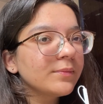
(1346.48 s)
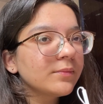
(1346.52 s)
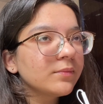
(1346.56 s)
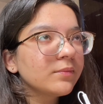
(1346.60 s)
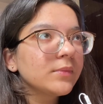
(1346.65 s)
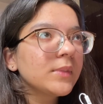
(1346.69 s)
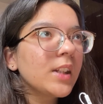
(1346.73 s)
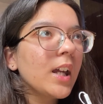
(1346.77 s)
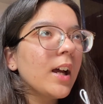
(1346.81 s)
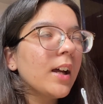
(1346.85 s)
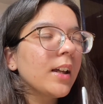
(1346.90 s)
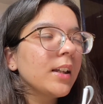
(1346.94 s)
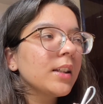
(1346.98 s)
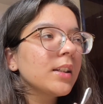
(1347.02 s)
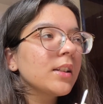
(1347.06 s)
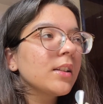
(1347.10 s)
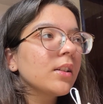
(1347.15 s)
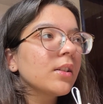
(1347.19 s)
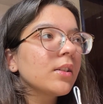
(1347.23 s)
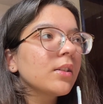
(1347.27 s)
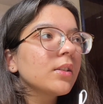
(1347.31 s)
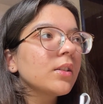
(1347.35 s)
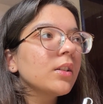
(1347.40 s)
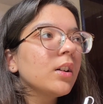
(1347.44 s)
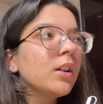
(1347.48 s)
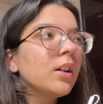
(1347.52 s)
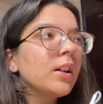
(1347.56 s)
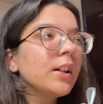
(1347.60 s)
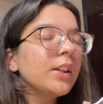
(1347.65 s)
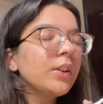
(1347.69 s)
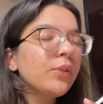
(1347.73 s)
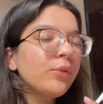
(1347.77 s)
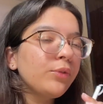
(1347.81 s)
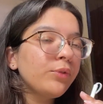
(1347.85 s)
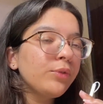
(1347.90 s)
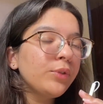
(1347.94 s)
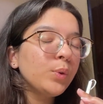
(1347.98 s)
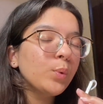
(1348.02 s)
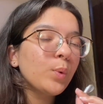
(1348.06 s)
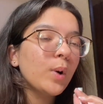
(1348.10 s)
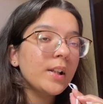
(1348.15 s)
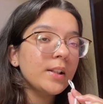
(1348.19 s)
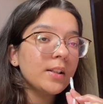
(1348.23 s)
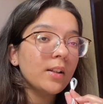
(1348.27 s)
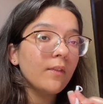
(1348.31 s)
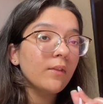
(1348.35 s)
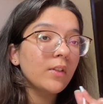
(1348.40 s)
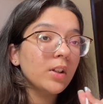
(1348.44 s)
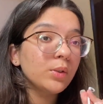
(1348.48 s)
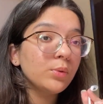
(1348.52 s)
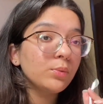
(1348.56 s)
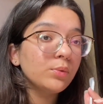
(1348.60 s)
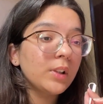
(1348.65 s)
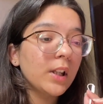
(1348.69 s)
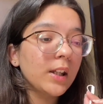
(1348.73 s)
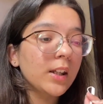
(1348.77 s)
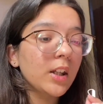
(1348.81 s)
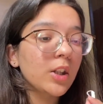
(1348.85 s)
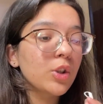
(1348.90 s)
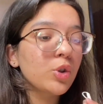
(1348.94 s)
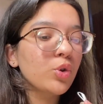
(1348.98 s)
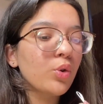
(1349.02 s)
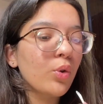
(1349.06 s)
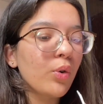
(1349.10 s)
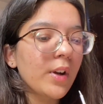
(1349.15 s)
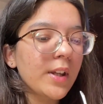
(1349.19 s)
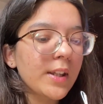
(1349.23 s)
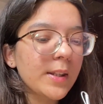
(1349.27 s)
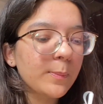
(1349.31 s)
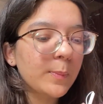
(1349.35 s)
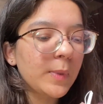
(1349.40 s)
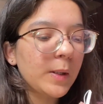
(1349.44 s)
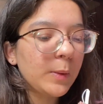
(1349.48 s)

yeah, if you are someone who like enjoys